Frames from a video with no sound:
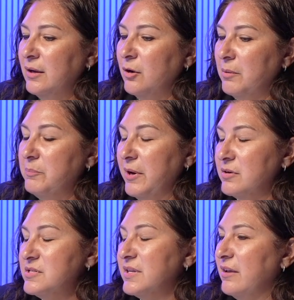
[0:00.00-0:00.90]
my
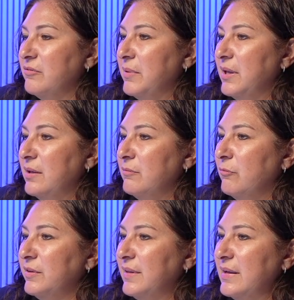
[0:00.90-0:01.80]
parents gave me and
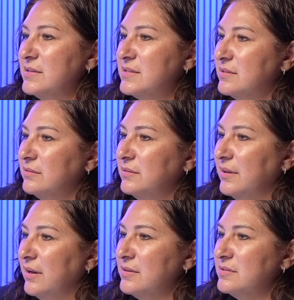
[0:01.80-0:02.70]
what they instilled
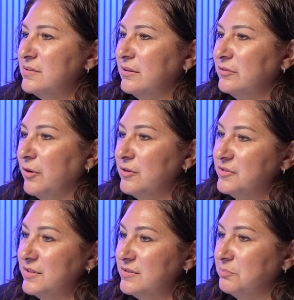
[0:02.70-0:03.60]
in us as far as
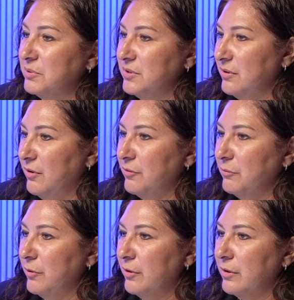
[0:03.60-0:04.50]
discipline and hard
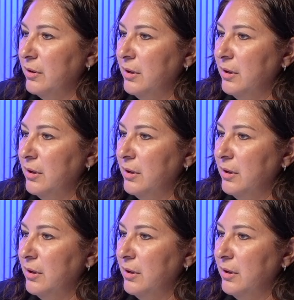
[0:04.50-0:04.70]
work